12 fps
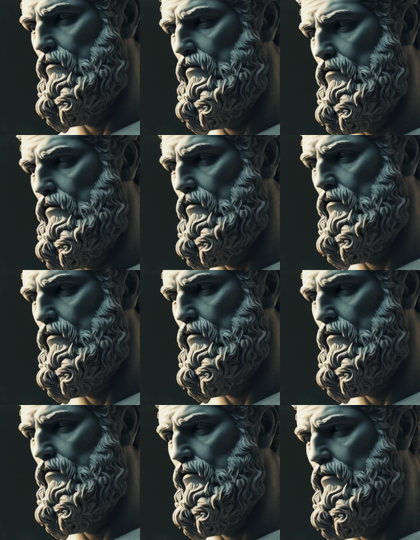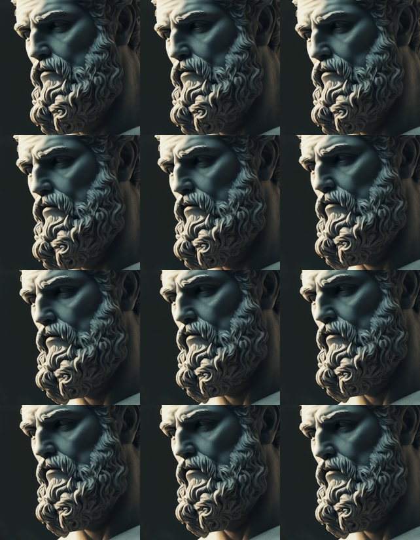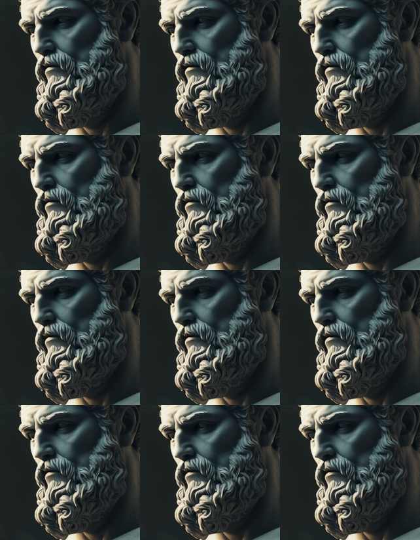between living at half capacity,